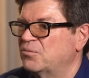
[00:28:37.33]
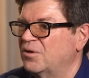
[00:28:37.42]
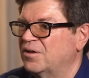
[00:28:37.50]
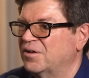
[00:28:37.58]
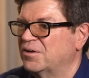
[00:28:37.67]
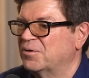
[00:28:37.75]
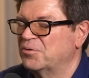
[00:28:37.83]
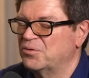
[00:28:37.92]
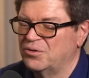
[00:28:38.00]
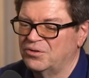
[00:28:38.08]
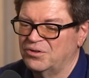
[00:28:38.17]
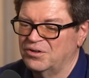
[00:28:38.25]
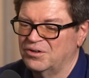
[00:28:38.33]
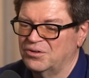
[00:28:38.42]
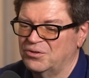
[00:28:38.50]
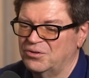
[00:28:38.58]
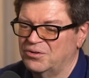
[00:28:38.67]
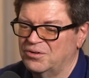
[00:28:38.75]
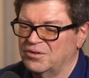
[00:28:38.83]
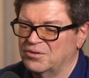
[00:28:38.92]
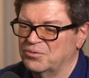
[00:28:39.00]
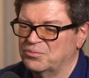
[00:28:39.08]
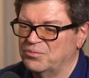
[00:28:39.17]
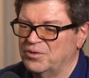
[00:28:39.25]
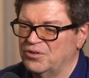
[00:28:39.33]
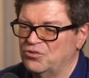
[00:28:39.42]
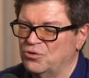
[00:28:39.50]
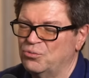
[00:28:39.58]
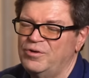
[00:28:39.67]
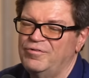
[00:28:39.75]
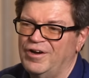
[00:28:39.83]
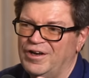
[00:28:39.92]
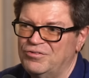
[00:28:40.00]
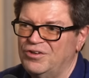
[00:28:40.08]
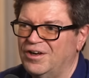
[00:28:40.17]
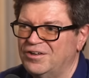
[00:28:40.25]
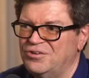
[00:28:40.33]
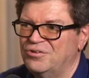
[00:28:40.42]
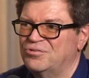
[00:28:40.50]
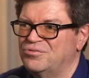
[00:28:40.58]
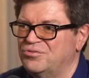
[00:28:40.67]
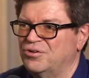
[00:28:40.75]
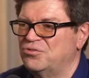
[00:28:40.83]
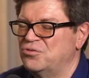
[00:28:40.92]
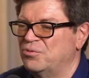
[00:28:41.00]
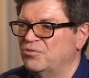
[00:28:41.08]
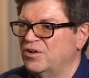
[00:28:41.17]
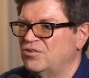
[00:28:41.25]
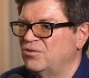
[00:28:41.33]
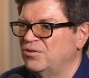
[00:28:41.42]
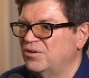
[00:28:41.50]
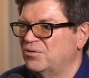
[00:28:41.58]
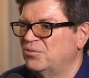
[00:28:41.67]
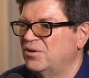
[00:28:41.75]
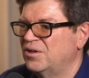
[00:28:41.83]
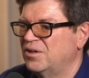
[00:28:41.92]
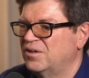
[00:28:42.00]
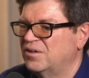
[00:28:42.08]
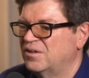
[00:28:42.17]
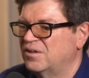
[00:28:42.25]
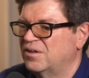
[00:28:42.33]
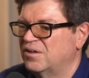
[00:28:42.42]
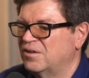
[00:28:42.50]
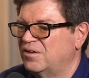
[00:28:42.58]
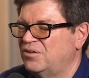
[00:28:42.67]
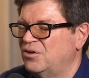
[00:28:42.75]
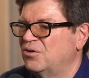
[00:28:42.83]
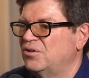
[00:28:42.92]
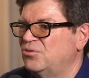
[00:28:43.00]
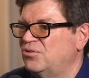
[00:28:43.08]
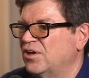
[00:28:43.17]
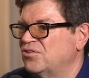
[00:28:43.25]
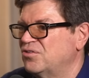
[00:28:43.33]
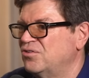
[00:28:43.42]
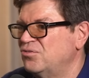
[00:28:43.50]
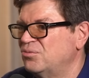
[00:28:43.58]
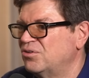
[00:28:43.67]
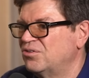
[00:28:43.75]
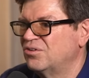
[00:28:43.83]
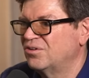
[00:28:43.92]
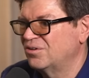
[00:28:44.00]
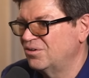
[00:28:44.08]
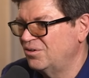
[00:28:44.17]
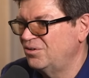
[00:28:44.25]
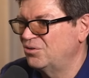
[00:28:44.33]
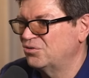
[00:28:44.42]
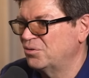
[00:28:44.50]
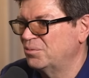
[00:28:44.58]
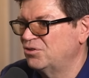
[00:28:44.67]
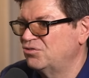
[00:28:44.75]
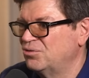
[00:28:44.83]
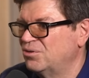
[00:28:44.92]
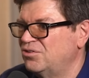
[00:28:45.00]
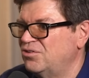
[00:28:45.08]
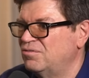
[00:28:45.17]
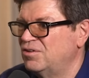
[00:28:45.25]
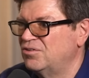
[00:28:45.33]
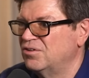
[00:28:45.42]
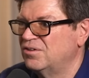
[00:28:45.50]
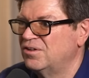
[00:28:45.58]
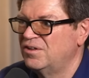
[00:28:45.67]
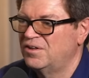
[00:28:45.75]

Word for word: Uh, uh, uh and sort of revive the idea of unsupervised learning uh, in the early 2000s with uh, Yoshua Bengio and Geoff Hinton.